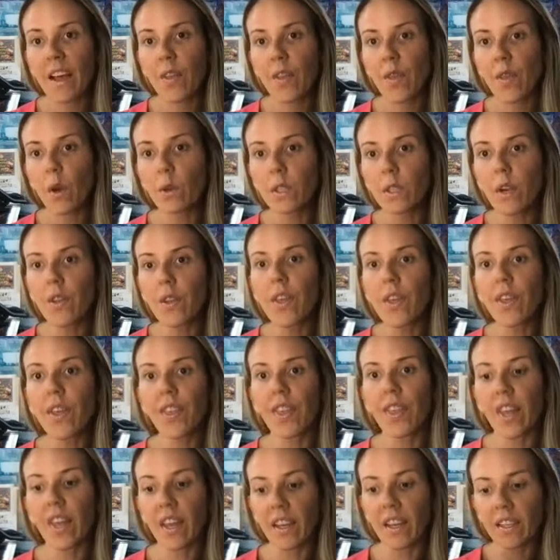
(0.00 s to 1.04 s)
Those are the
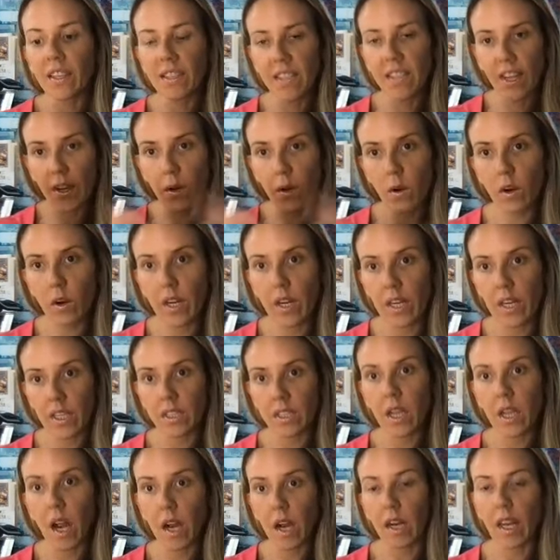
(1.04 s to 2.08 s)
things that you're going to
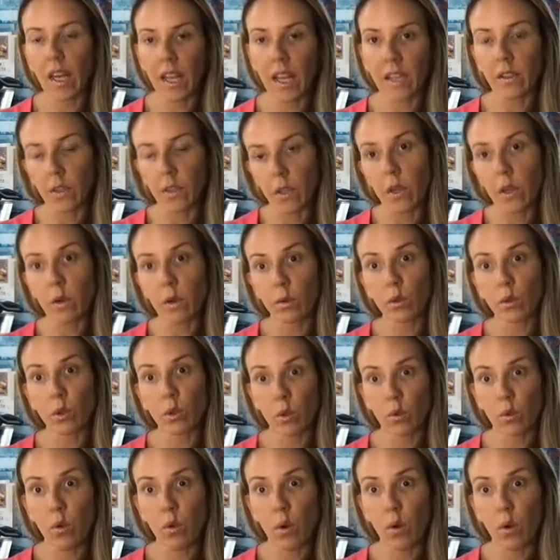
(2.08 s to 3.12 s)
tuck into those
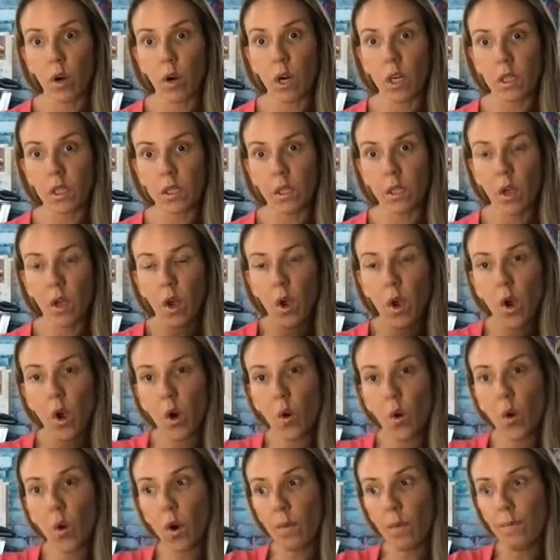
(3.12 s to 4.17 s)
drawers
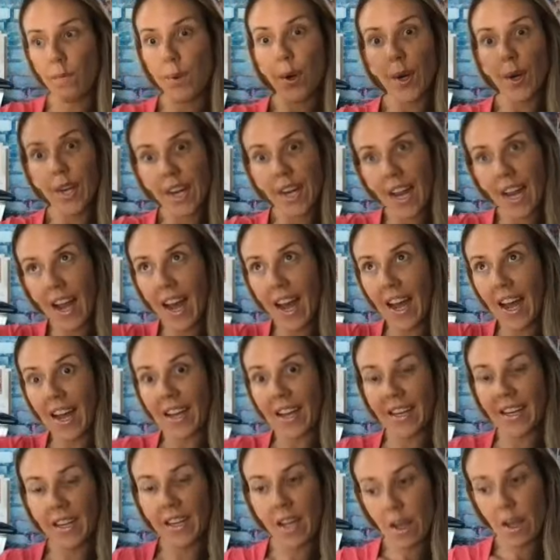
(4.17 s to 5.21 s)
or put
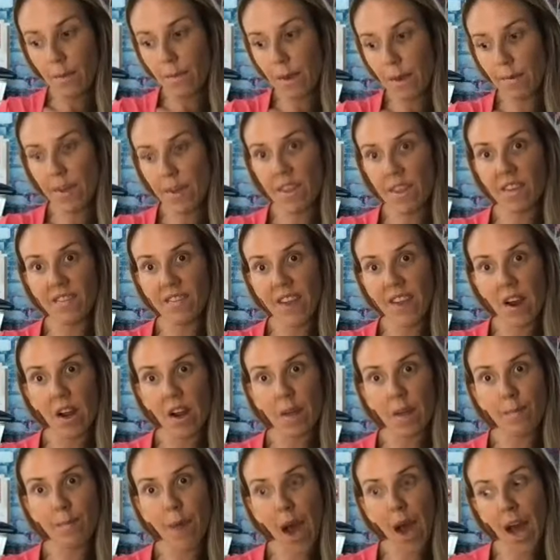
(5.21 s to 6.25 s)
on maybe the very
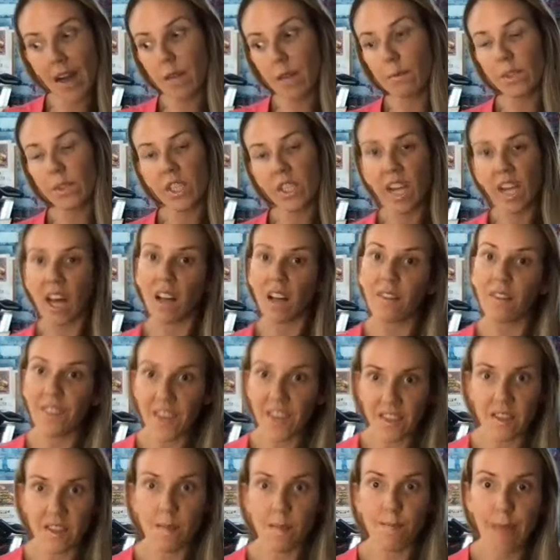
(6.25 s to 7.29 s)
bottom shelf
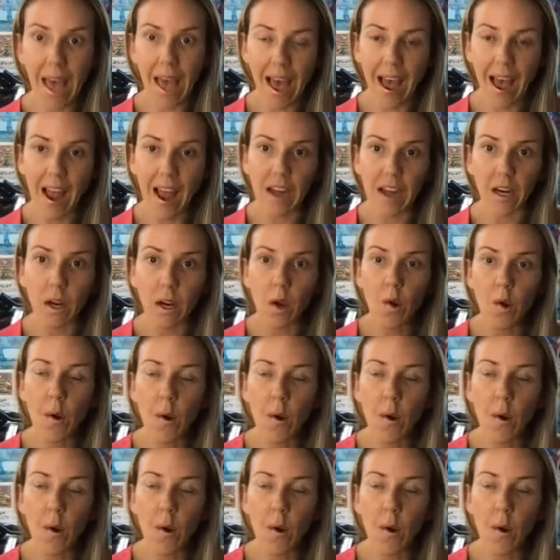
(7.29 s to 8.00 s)
in the back,